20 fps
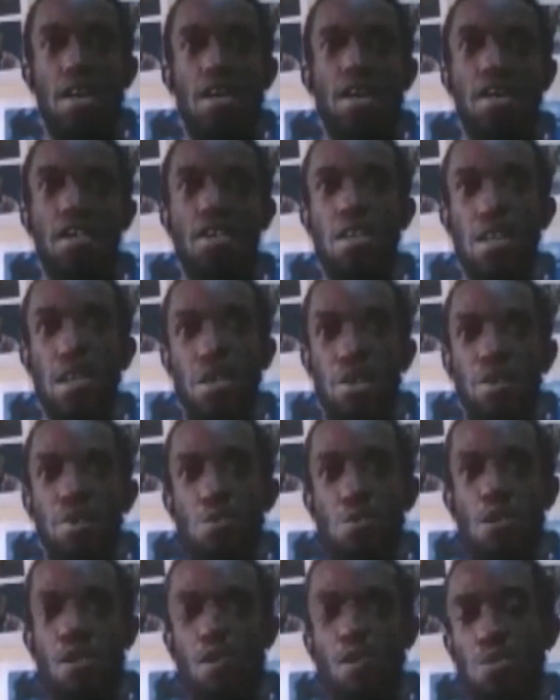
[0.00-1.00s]

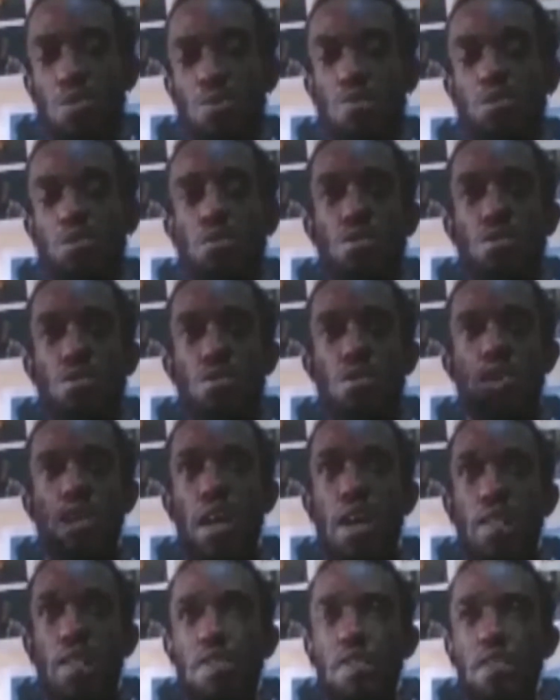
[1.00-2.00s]
into a studio
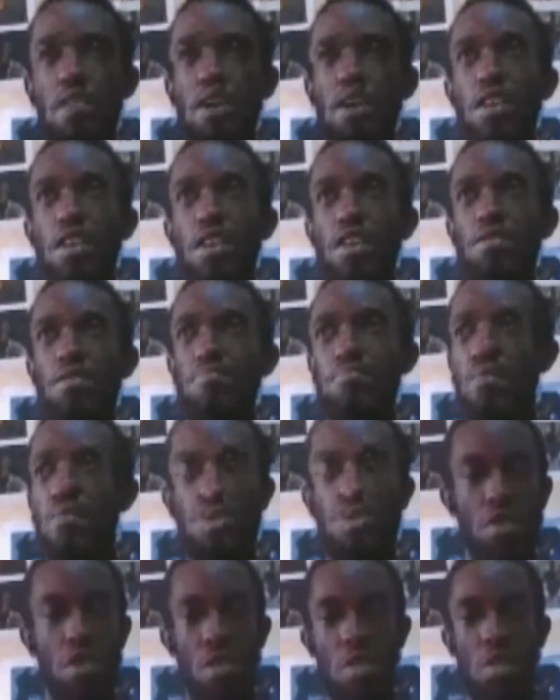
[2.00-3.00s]
and then they
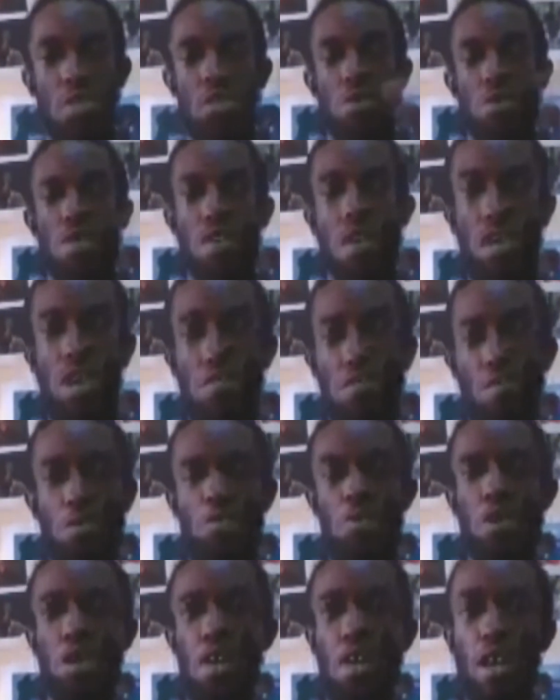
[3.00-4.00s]
green screened
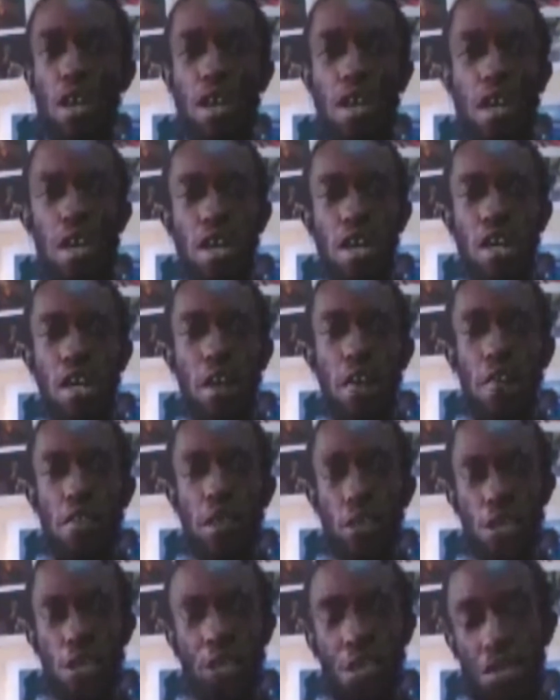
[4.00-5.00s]
everywhere and they
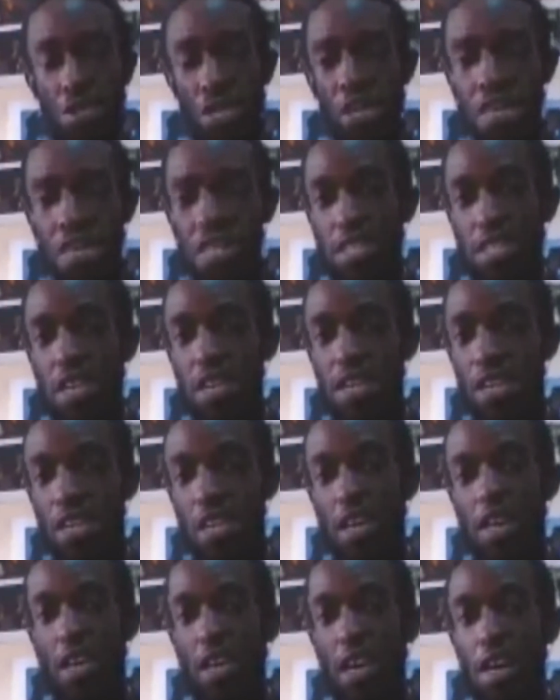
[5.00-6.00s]
shot inside
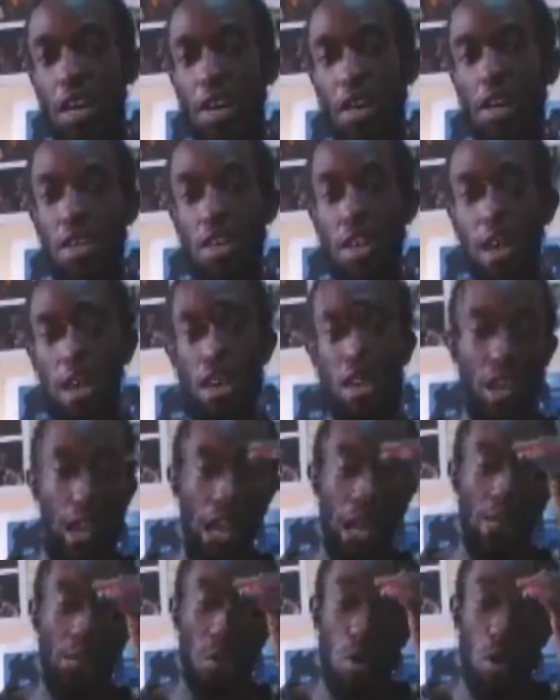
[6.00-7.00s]
there. And
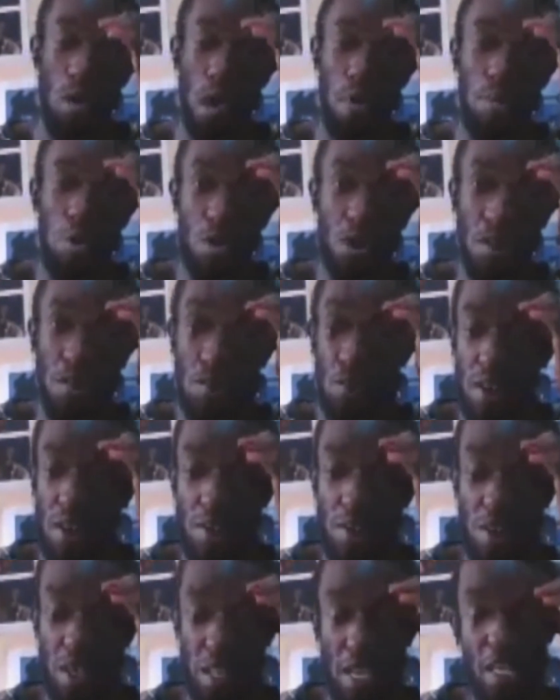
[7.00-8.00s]
I'm looking forward
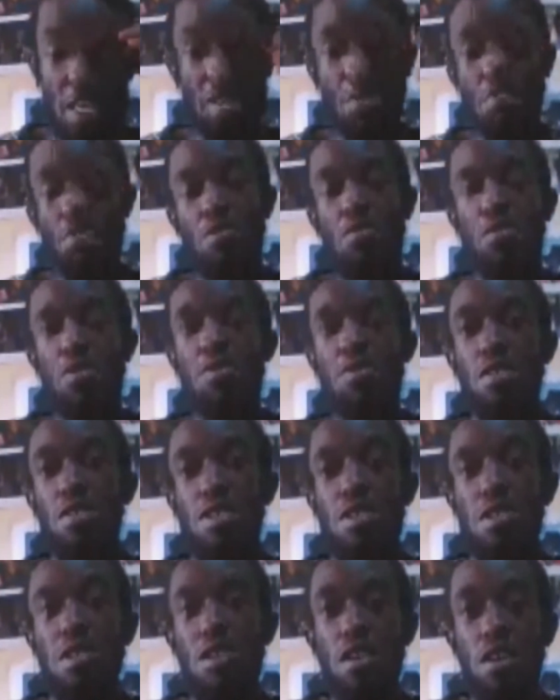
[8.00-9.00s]
to seeing the movie to
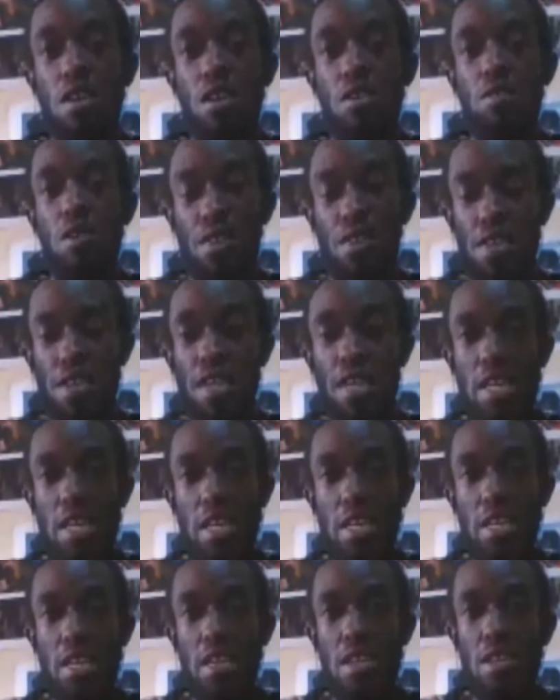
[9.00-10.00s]
see what they
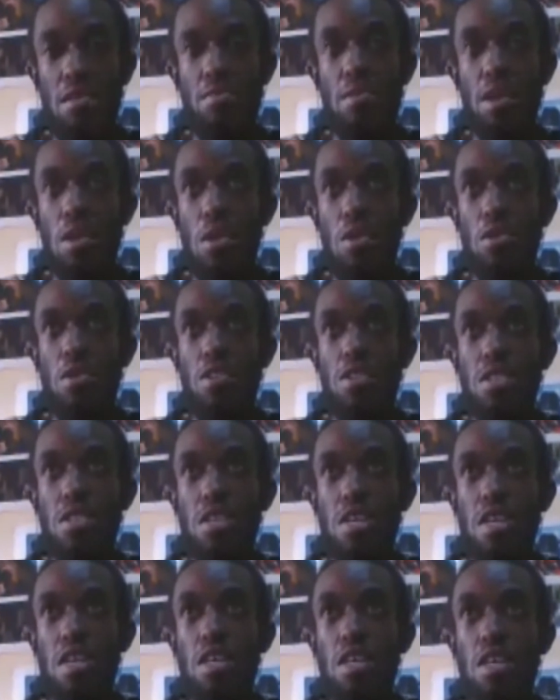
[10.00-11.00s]
did, because
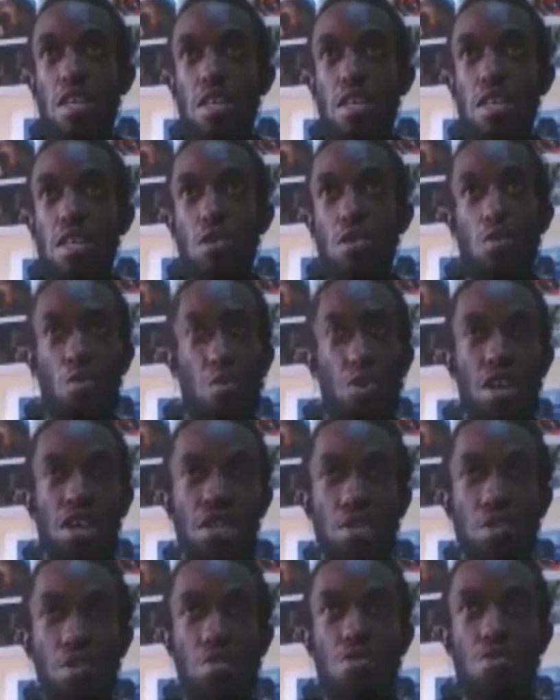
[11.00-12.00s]
he
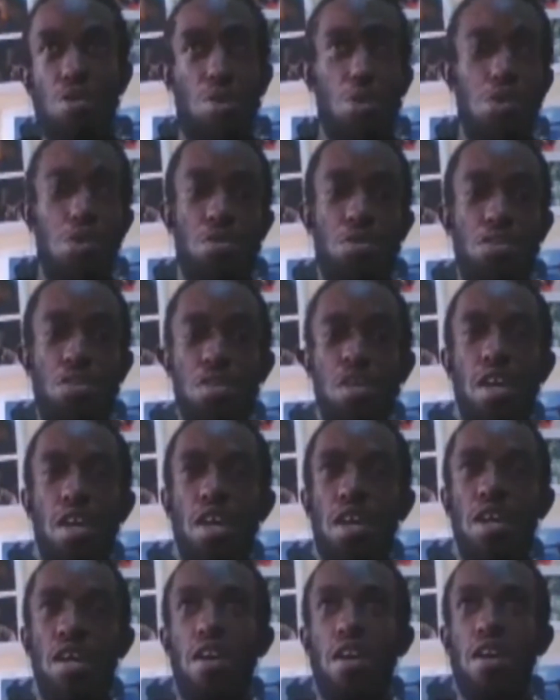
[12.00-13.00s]
couldn't go to shoot
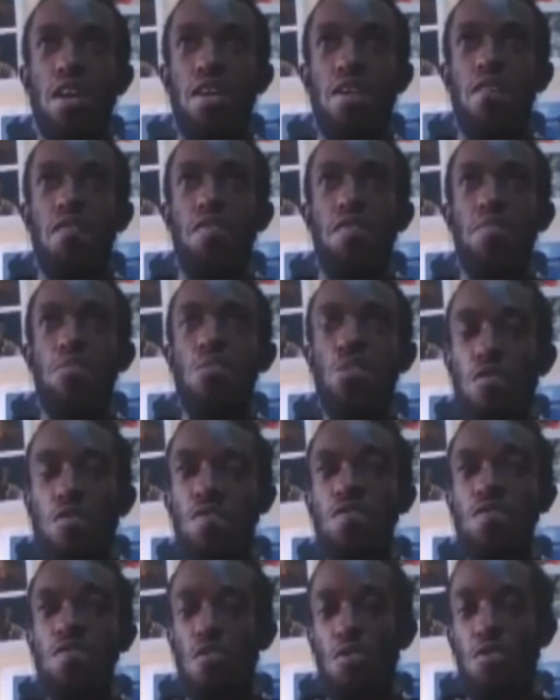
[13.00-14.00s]
the
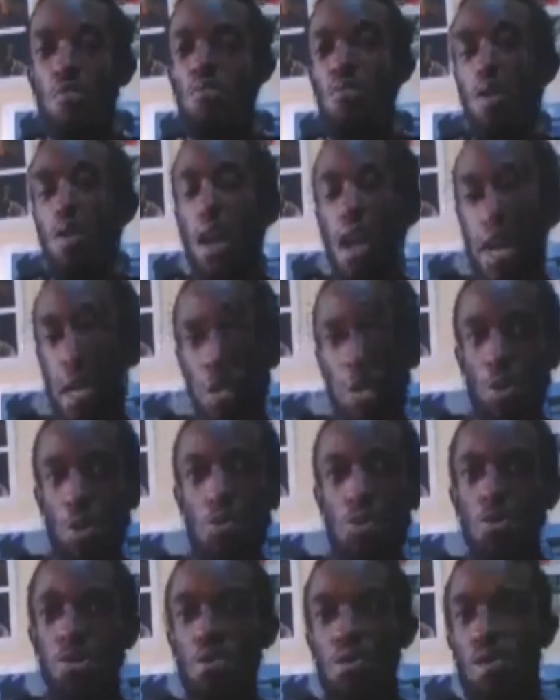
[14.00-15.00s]
movie from the actual
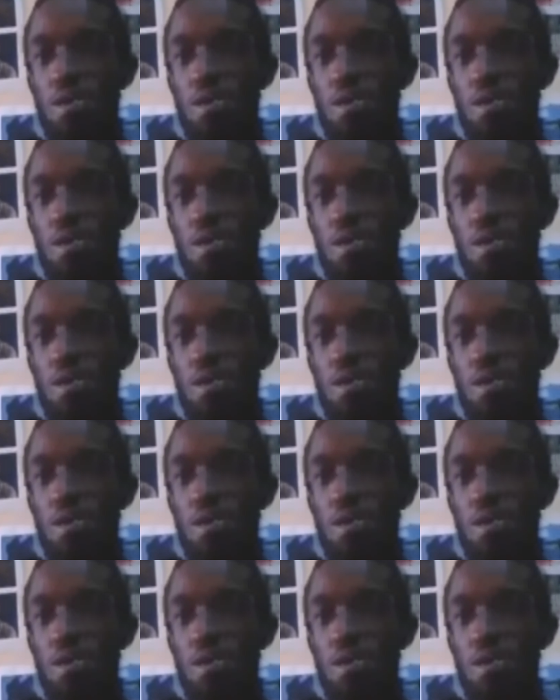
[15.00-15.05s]
road